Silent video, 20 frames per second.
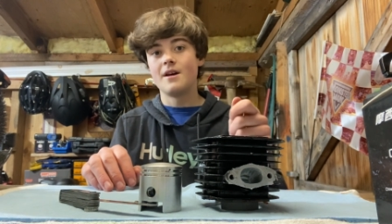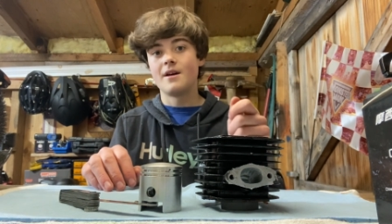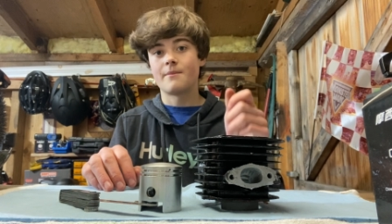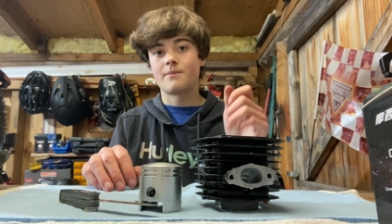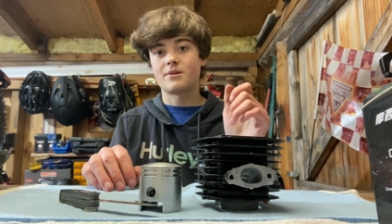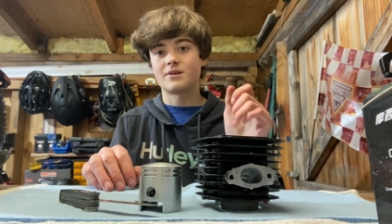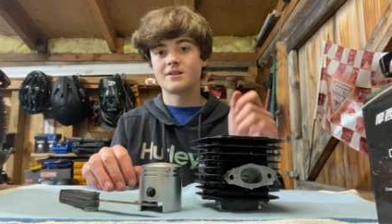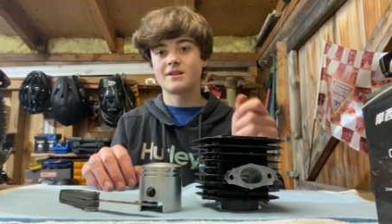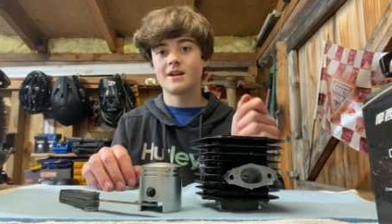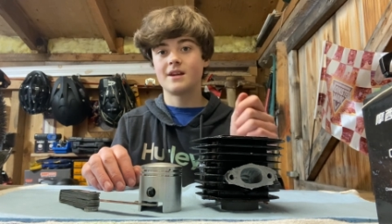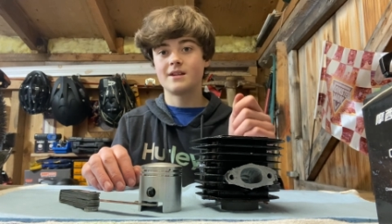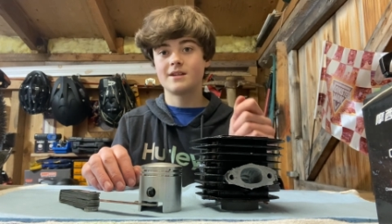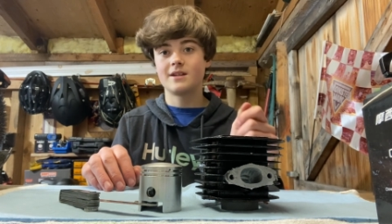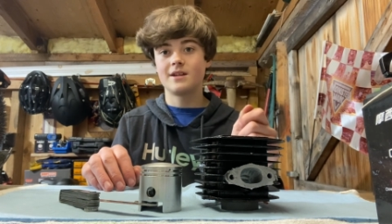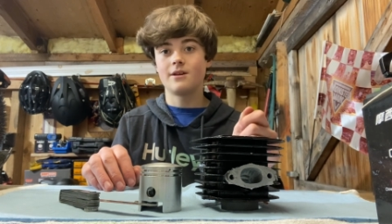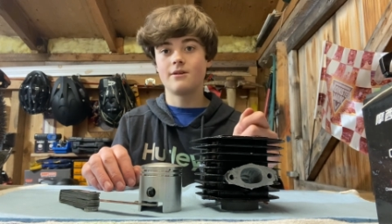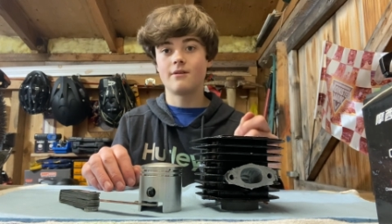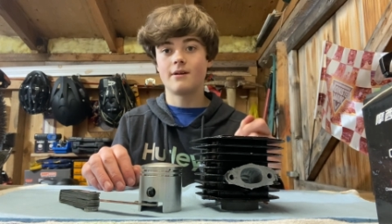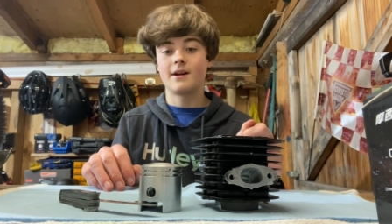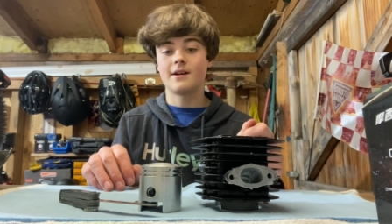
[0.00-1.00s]

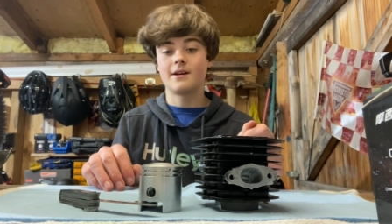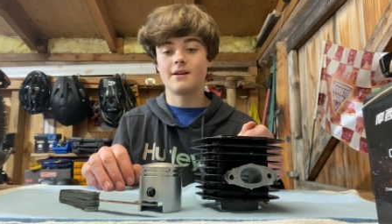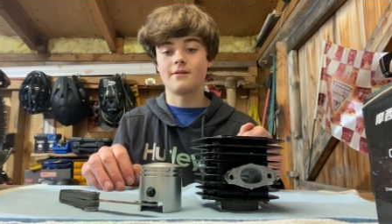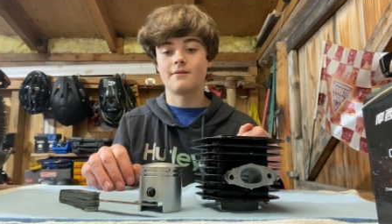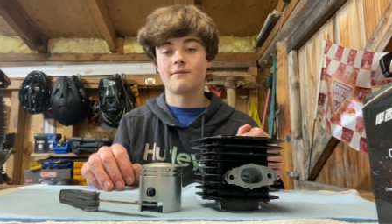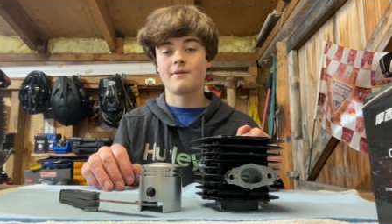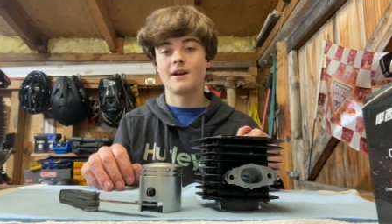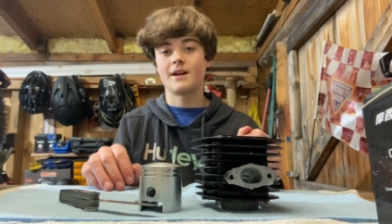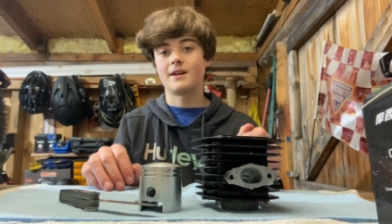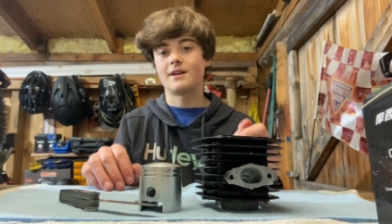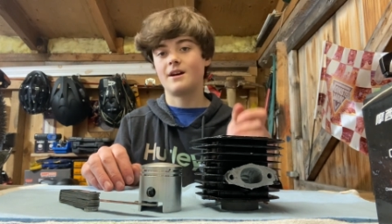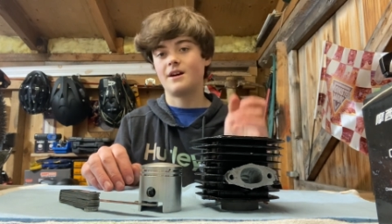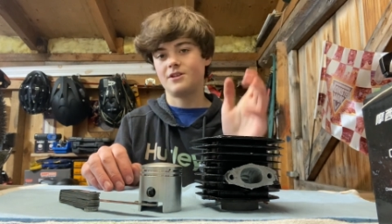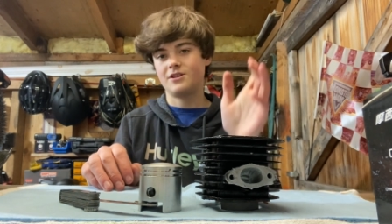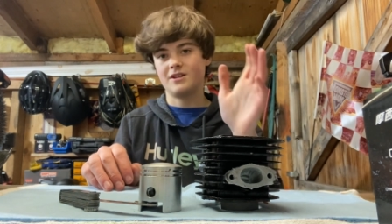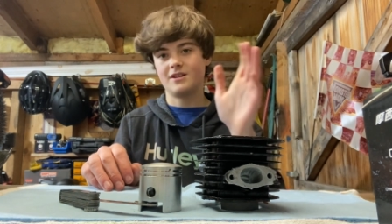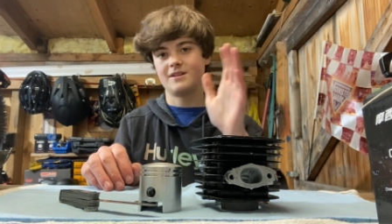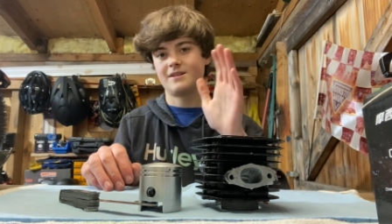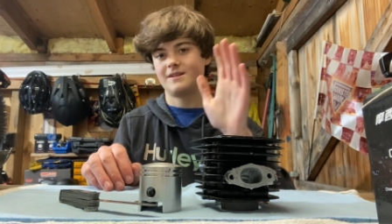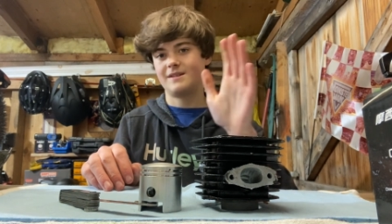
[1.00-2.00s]
precisely grind down the ring and not
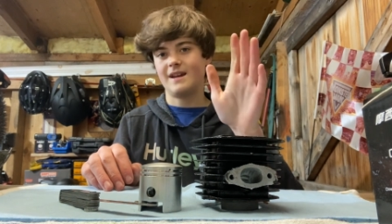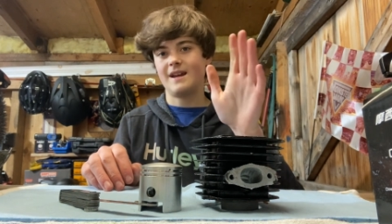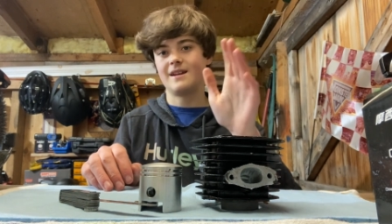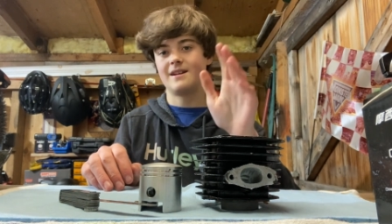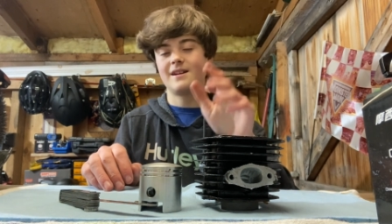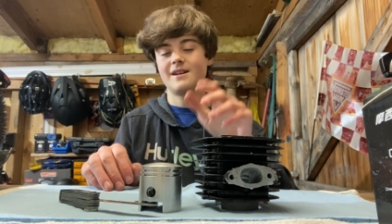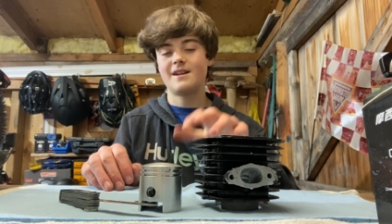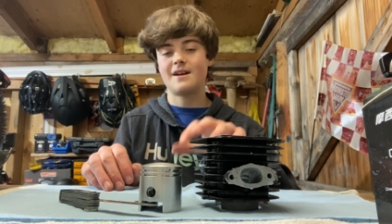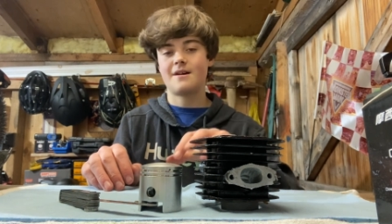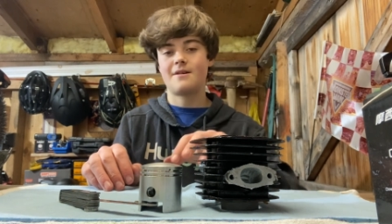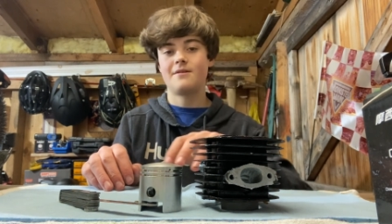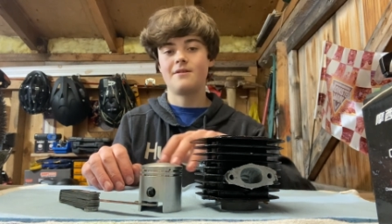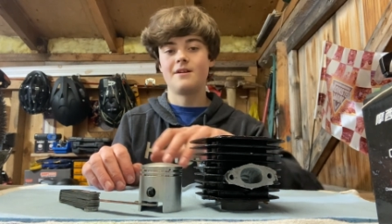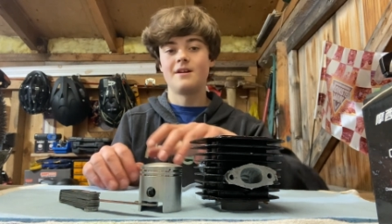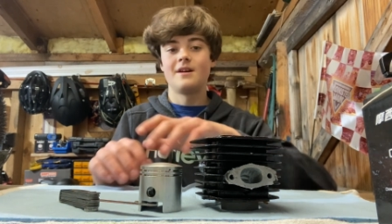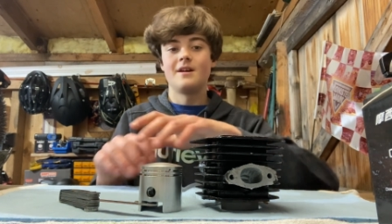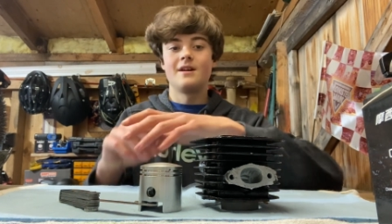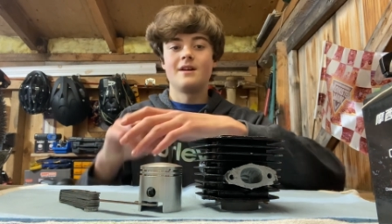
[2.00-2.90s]
just sand it down.